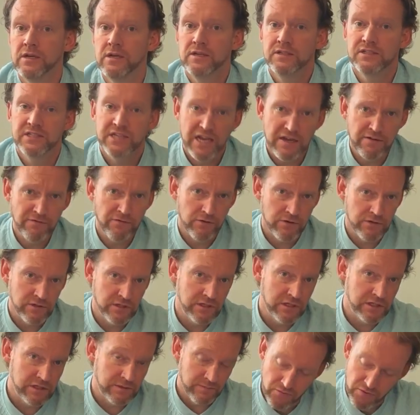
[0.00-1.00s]
Take for
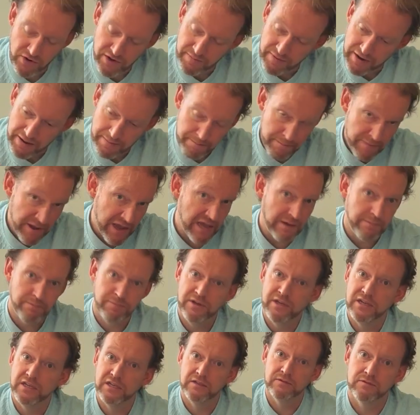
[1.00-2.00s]
instance one of my pet
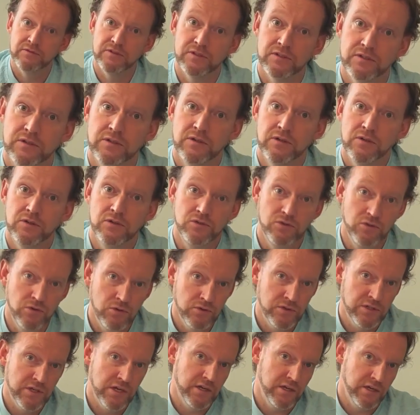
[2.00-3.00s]
peeves,
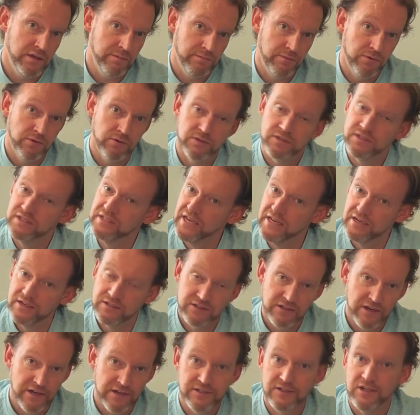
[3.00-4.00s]
user input
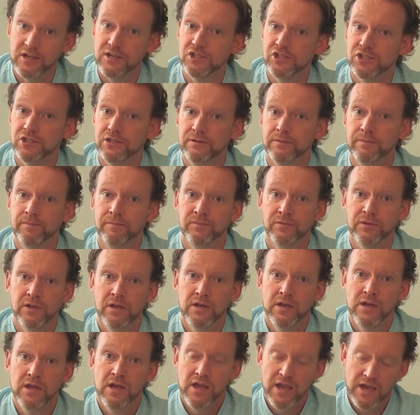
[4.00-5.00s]
sanitization.
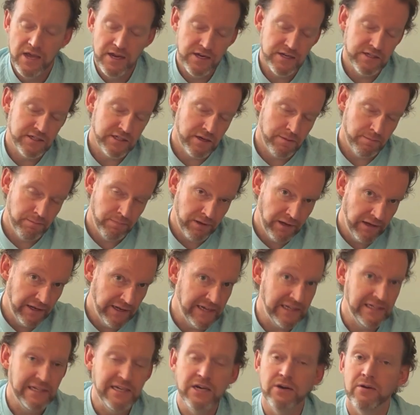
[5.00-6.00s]
It is
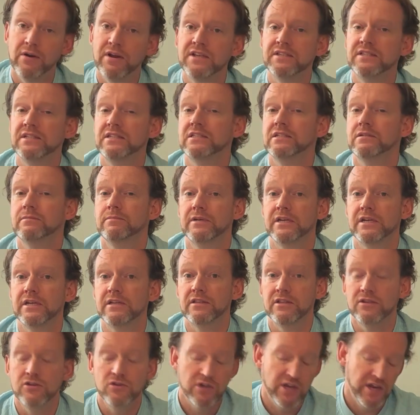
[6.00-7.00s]
completely crazy to me
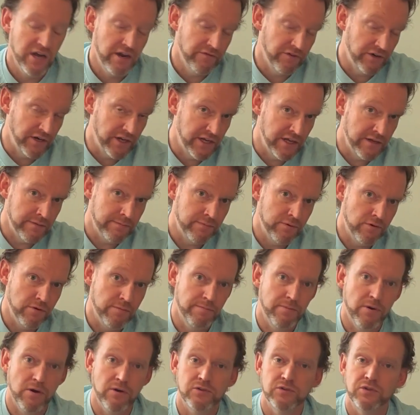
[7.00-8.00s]
that you can have an input
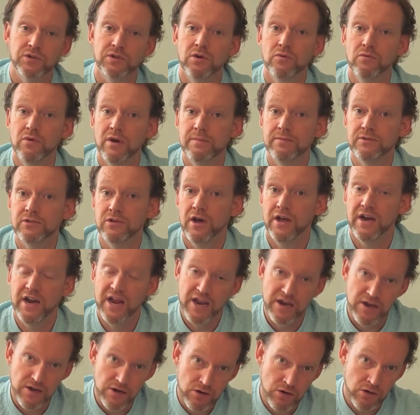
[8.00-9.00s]
box on a website
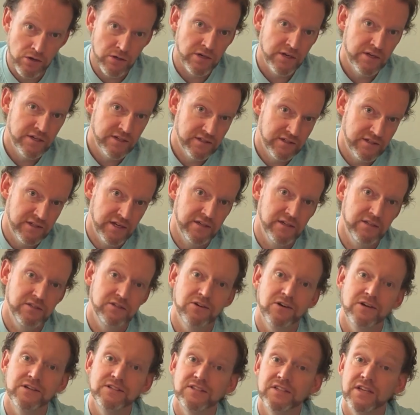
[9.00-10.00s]
and not
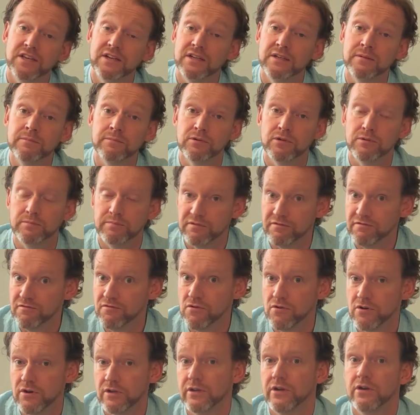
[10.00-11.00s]
sanitize that input
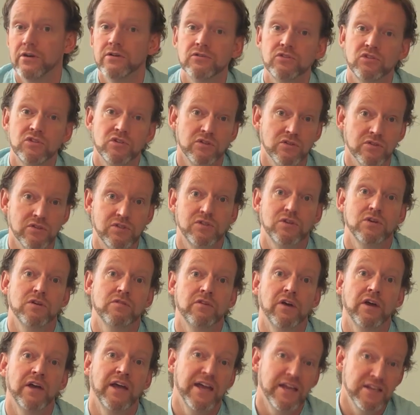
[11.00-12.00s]
before it goes to your
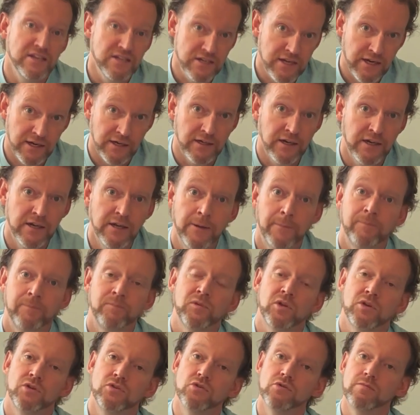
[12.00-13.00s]
server. And yet,
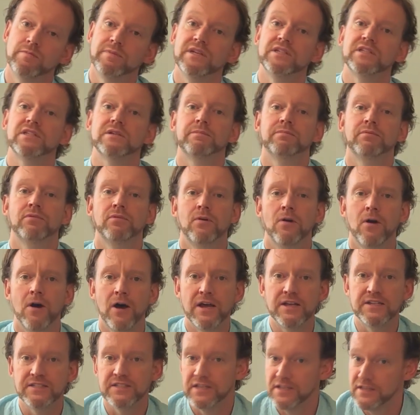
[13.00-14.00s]
you'll be
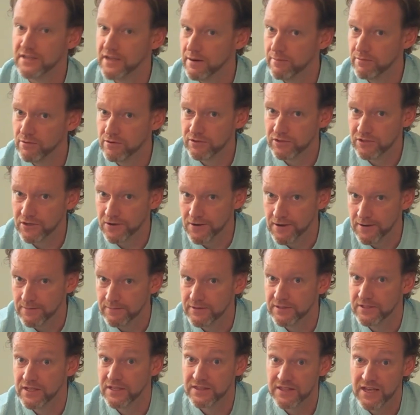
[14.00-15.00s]
surprised the number of times
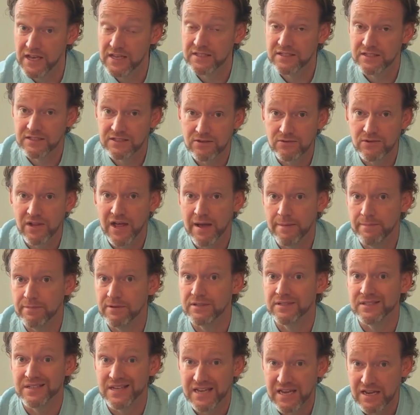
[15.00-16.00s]
that that still
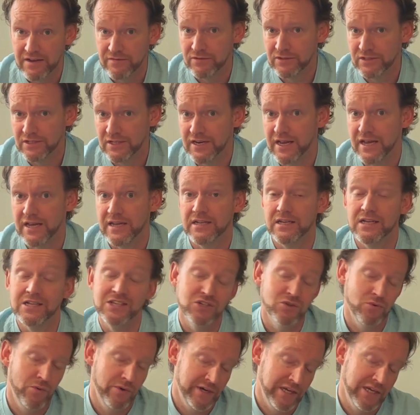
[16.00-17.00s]
happens even today in
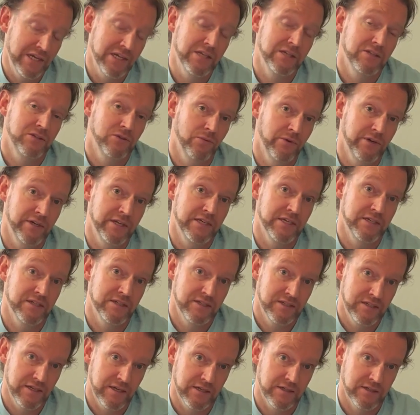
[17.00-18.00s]

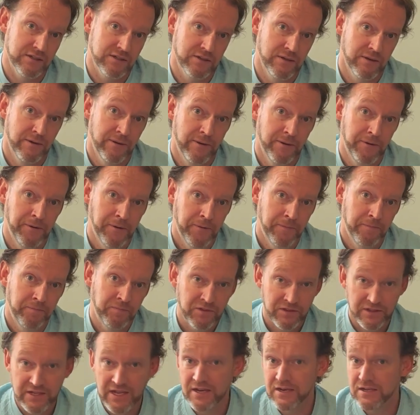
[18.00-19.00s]
2026.
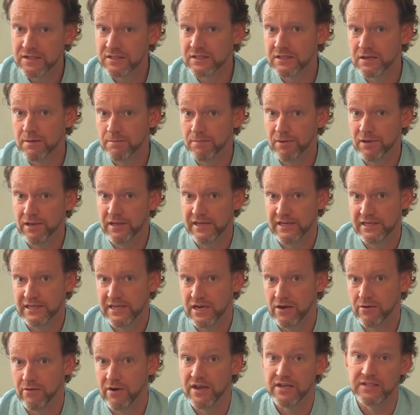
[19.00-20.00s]
That is completely
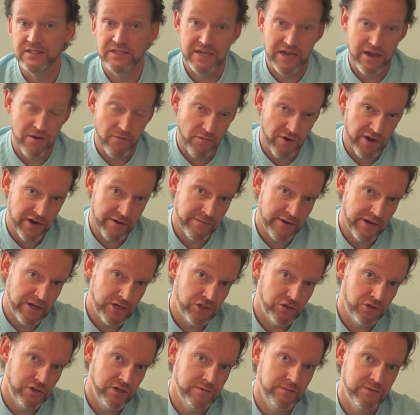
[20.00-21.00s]
crazy, and one of my
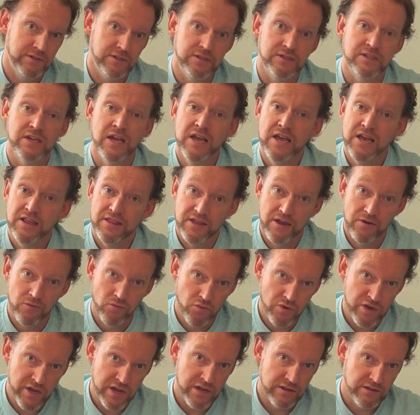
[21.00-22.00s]
dreams is that
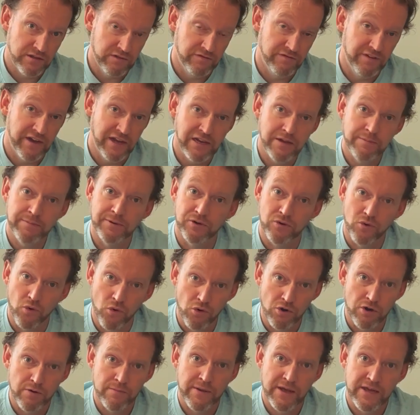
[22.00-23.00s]
we develop an
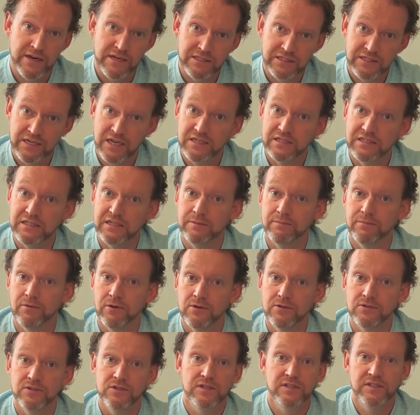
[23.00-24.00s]
automated testing
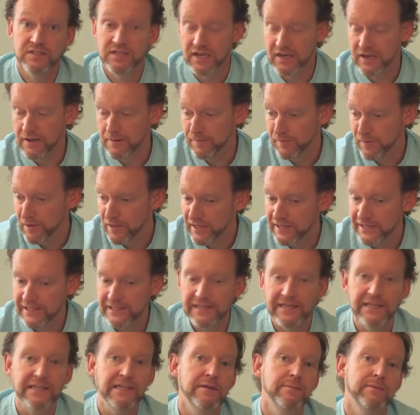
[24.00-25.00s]
process that completely
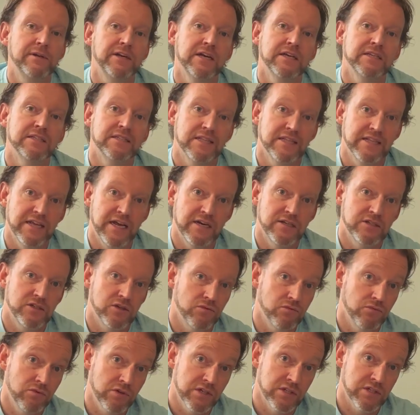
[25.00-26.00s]
eliminates that as a
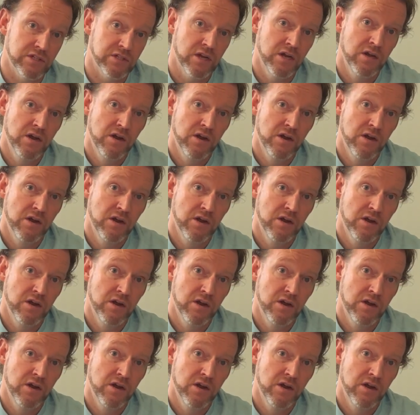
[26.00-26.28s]
risk